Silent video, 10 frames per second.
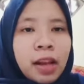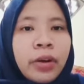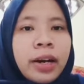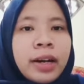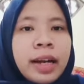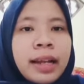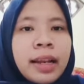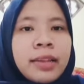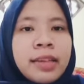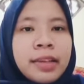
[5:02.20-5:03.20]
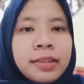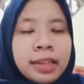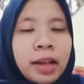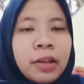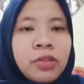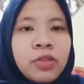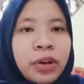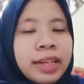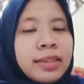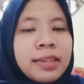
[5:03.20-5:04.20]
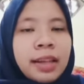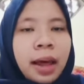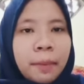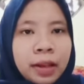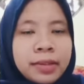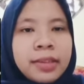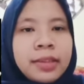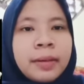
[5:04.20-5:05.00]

louder than adjacent unstressed syllables.